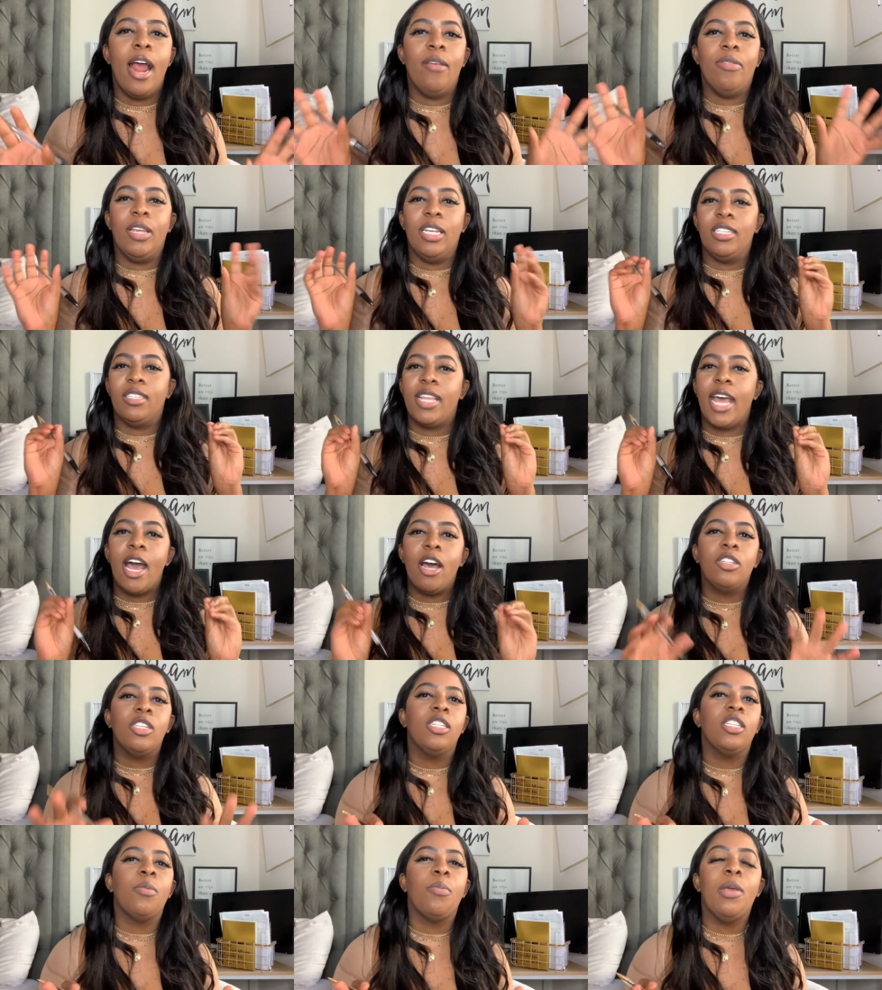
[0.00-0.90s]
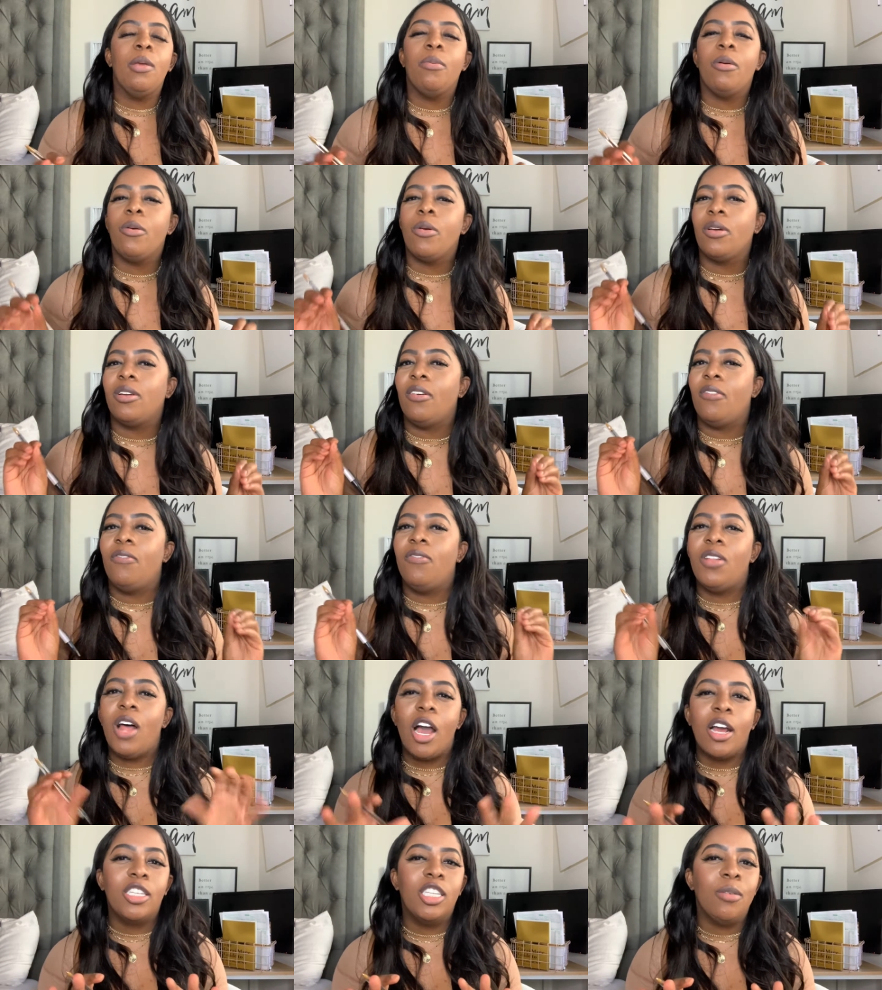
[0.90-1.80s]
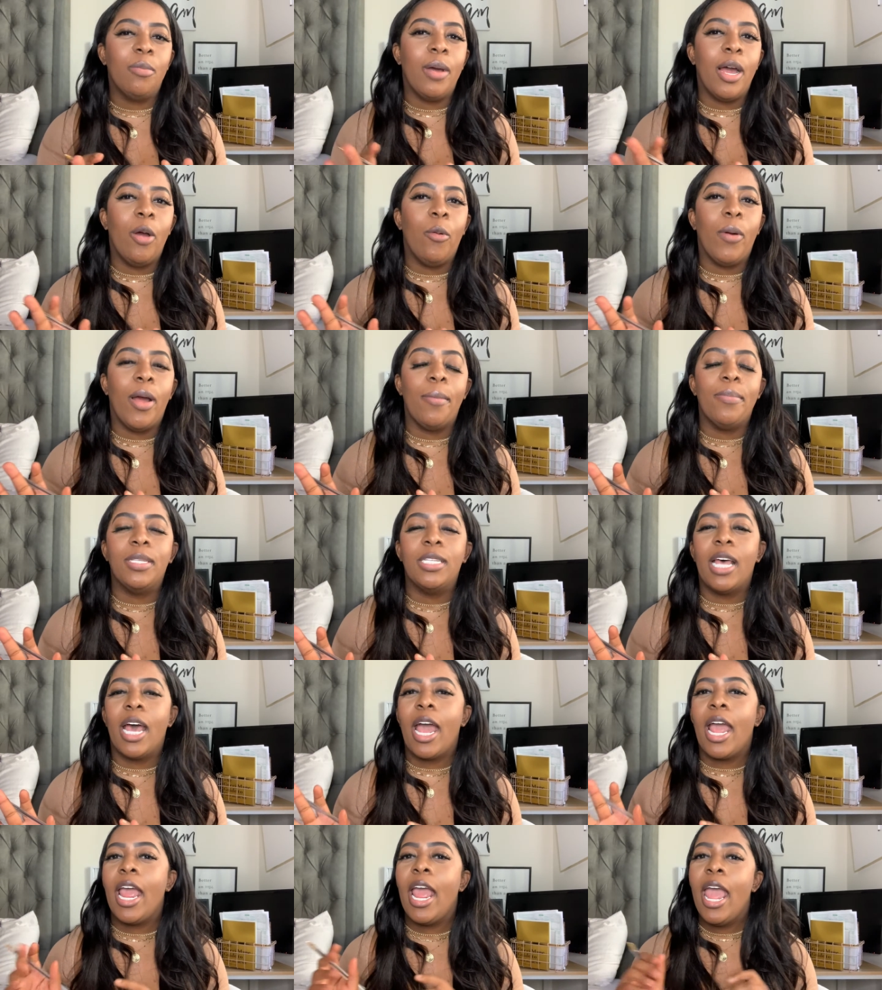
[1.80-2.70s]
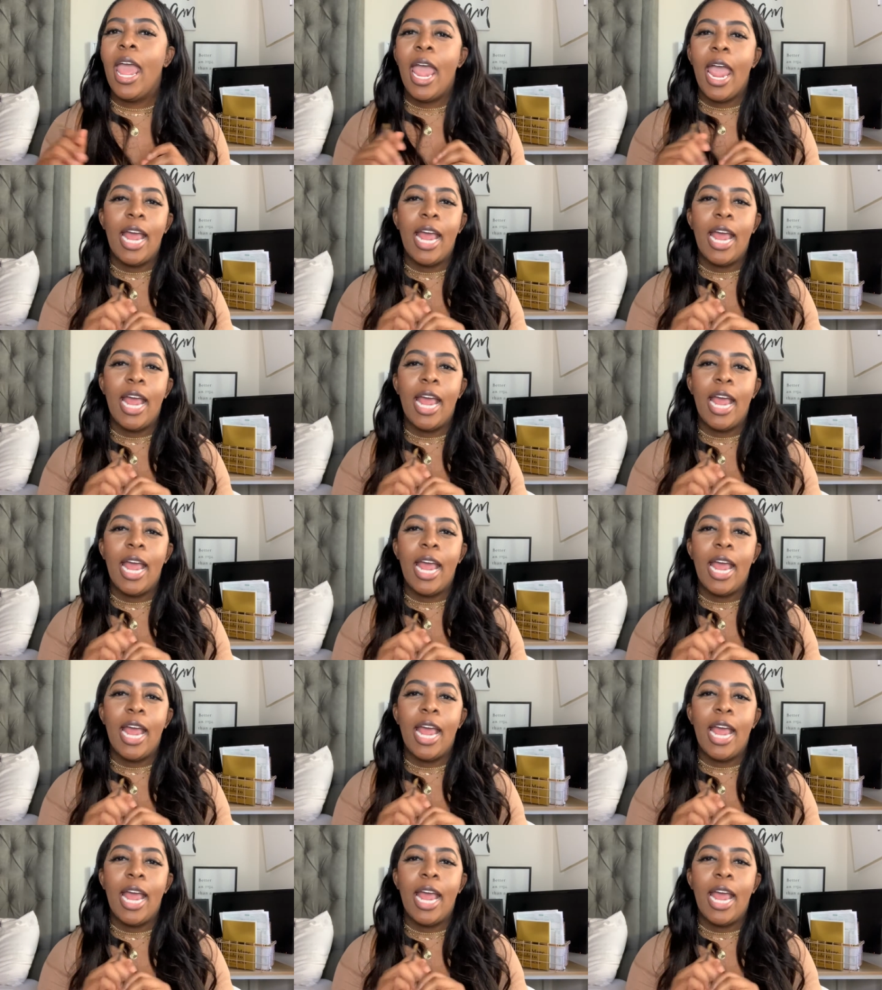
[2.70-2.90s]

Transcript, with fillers: and these thousands of people were gonna flock to my website